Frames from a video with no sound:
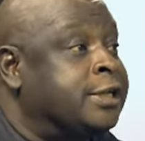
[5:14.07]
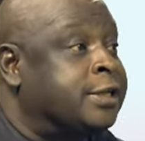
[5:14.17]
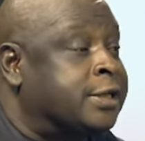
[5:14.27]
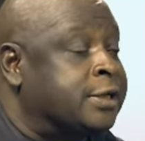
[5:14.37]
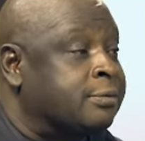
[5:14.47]

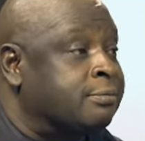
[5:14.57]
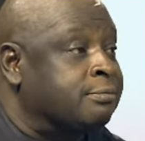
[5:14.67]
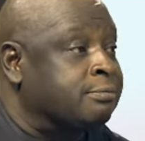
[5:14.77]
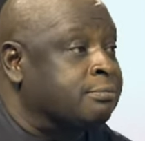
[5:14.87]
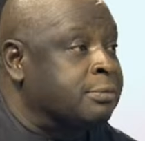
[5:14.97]
regretted
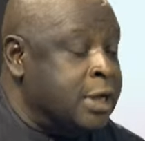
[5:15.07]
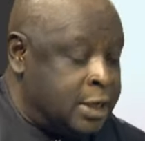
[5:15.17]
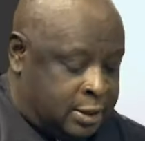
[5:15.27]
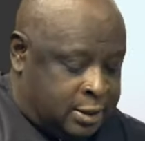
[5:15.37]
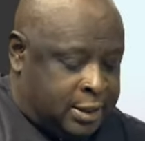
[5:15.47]
it.
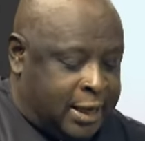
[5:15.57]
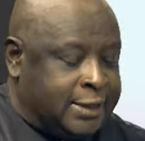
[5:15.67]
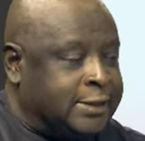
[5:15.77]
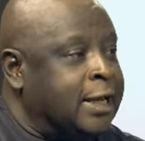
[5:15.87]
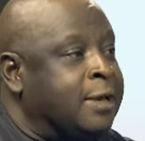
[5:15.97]

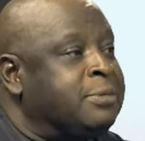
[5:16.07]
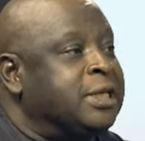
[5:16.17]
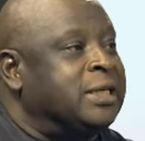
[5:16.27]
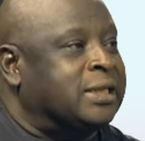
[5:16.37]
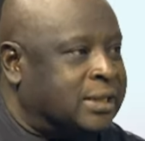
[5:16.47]

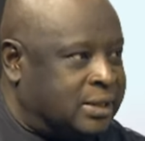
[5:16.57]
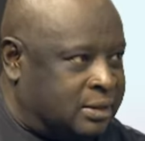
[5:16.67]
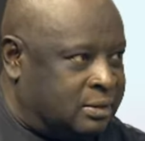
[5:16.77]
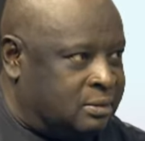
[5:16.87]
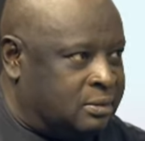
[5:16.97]

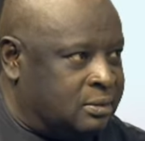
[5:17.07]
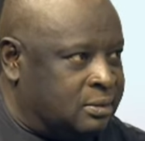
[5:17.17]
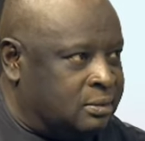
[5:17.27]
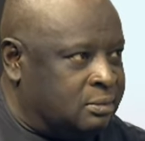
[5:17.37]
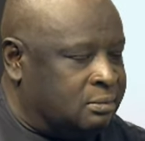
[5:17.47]
SMEs
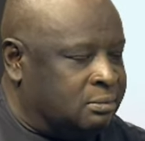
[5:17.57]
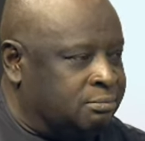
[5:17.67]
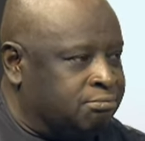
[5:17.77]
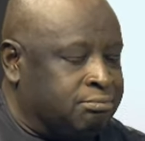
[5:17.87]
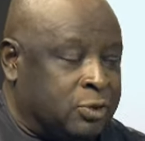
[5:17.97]

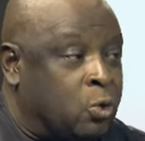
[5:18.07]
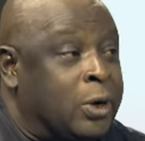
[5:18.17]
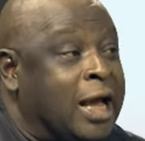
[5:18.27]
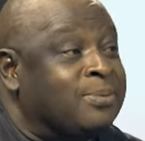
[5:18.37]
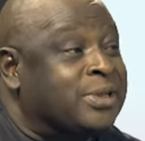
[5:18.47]

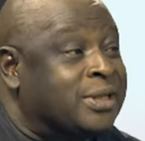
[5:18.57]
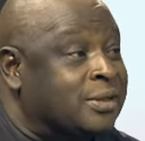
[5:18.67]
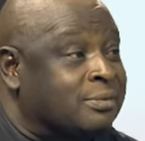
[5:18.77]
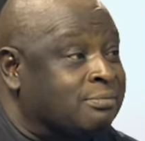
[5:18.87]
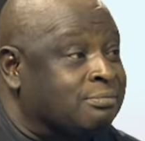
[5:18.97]

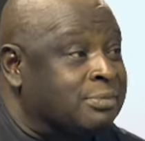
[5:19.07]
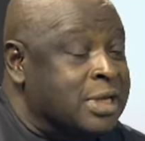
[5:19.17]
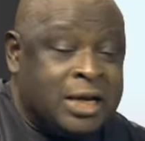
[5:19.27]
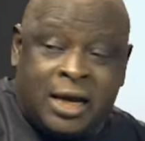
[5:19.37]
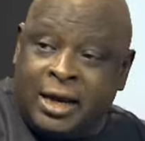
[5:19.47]
collapsed.
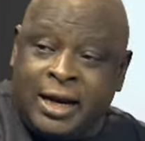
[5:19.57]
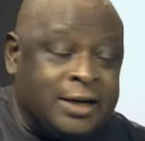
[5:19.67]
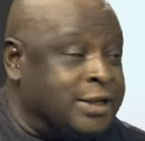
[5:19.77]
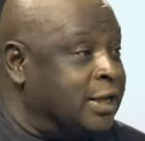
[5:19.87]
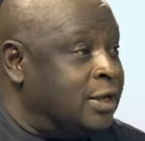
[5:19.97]

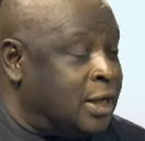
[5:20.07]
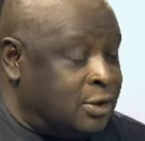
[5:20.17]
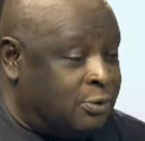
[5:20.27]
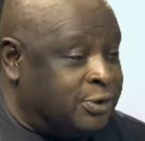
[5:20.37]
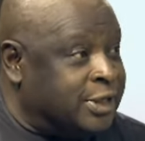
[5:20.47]
And at
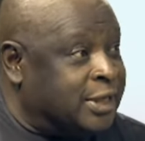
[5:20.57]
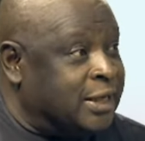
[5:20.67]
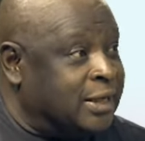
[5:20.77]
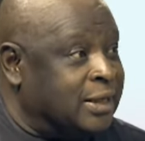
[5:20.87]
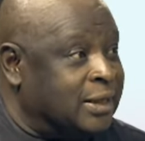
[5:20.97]
the end
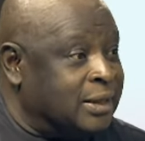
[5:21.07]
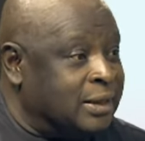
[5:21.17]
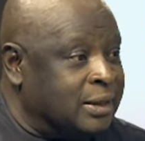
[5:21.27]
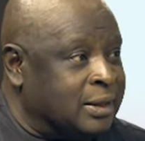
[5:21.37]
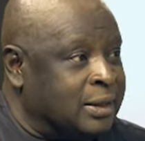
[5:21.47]
of the
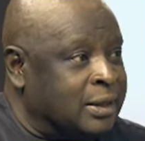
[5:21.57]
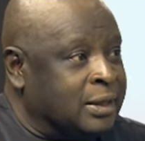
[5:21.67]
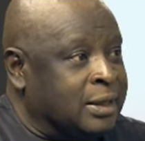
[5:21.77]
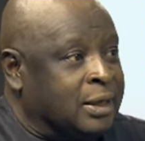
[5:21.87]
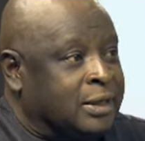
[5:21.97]
day,
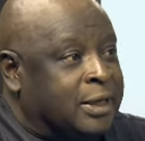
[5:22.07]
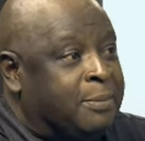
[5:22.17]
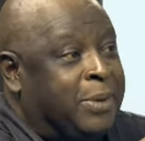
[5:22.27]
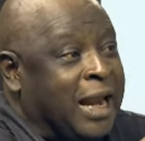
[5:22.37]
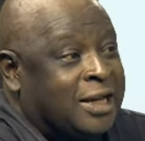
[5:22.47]

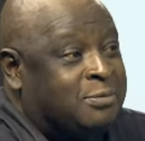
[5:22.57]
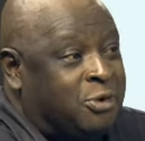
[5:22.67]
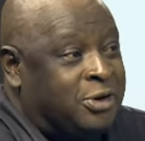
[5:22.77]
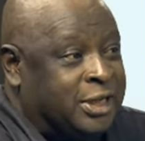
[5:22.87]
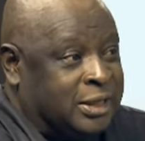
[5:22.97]
the
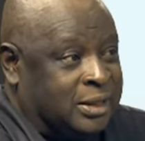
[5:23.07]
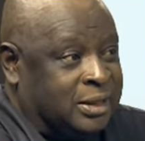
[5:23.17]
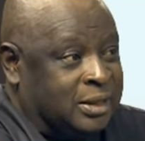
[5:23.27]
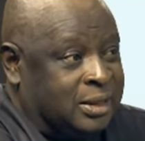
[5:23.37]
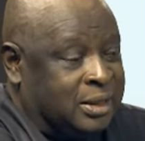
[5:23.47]
black
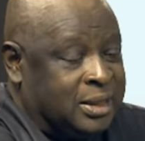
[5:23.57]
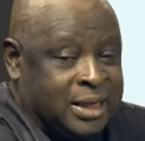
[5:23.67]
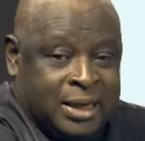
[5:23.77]
money